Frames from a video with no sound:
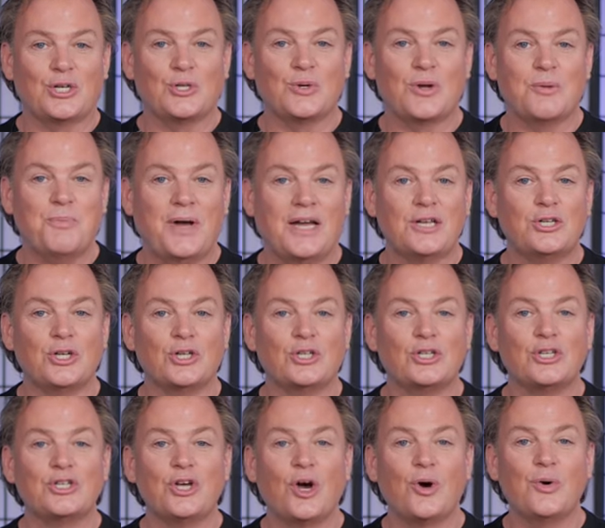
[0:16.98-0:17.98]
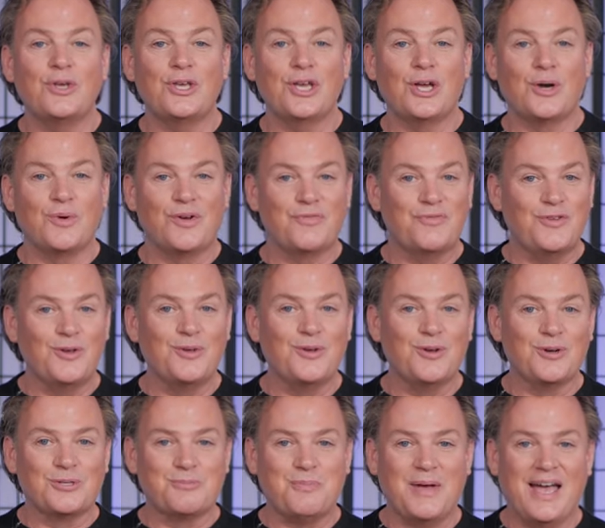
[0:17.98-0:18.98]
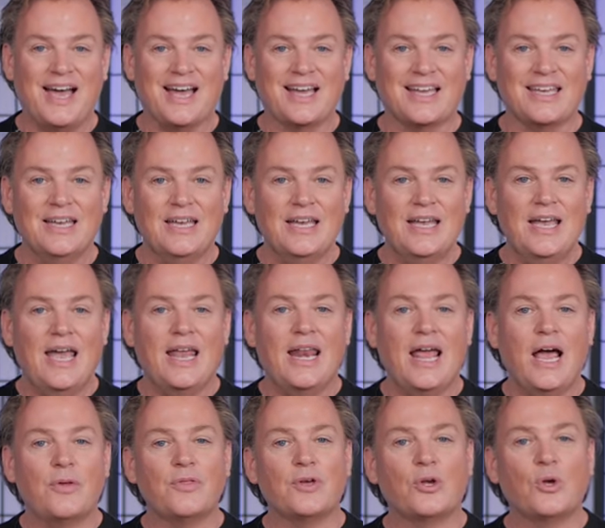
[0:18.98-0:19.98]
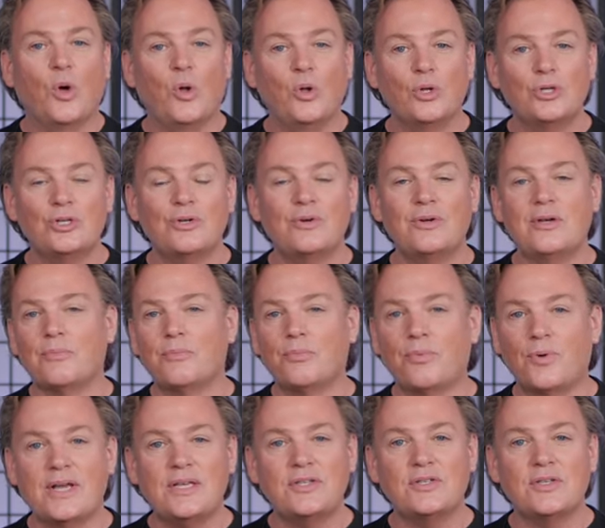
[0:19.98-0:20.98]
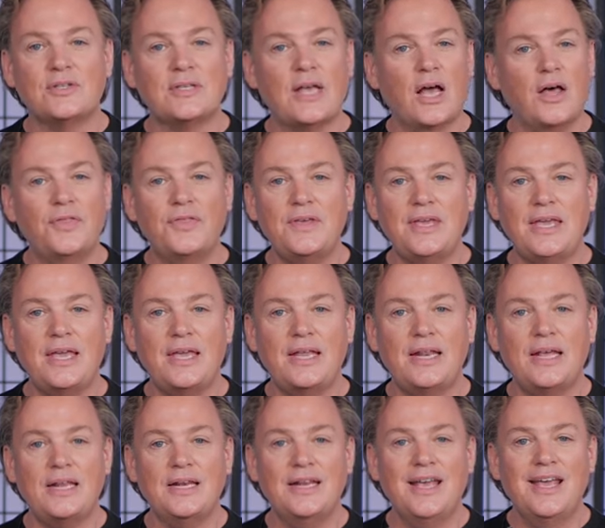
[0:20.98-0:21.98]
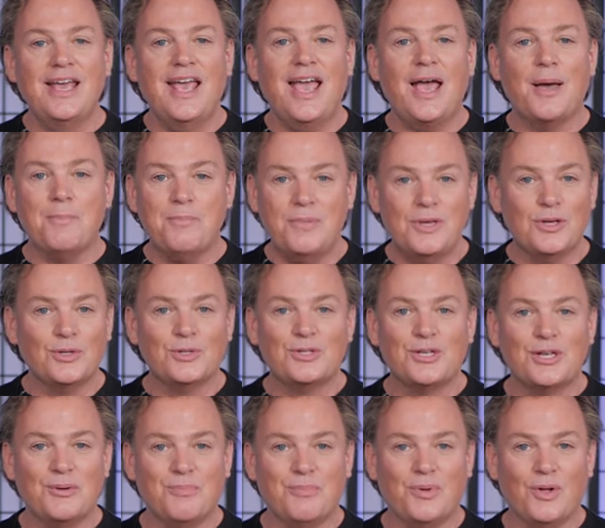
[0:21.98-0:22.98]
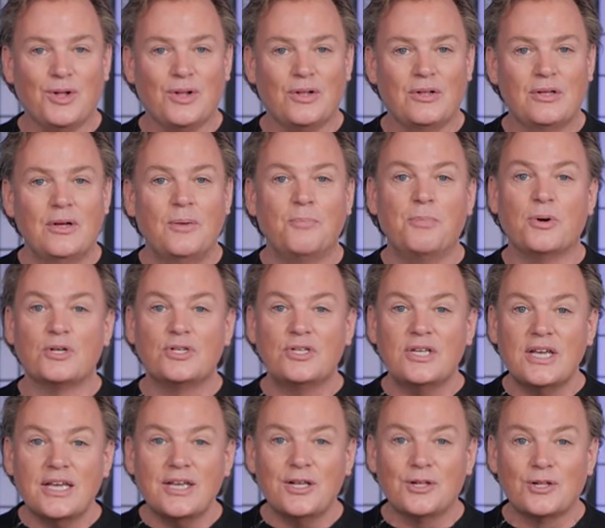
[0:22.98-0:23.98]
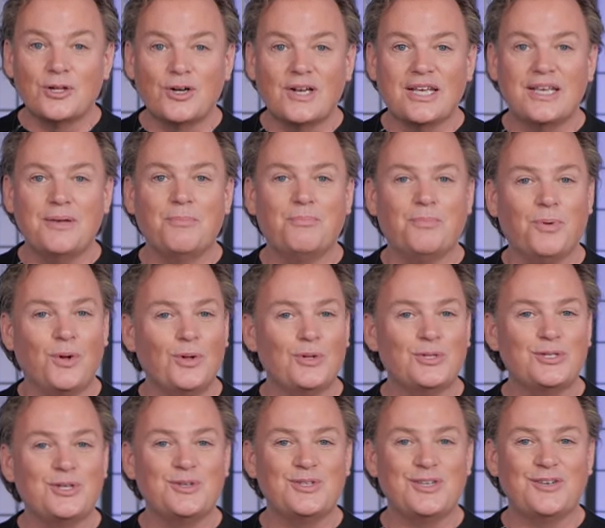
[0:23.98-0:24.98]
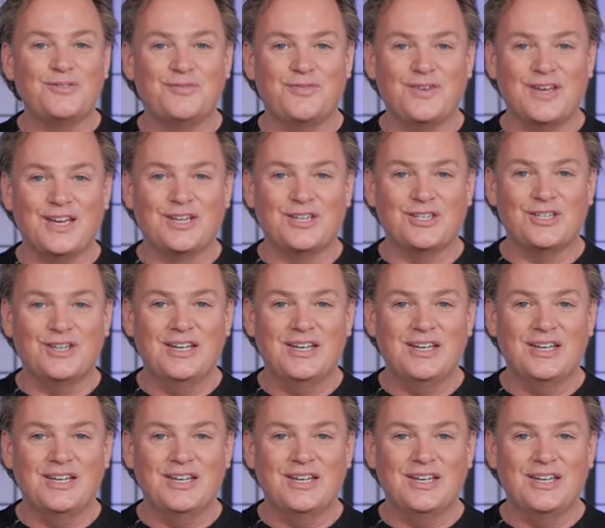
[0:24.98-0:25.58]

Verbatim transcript: a trip I took to Tokyo a few years back, and how the culture embraces healthy eating and meals in a bowl, particularly bowls using fish.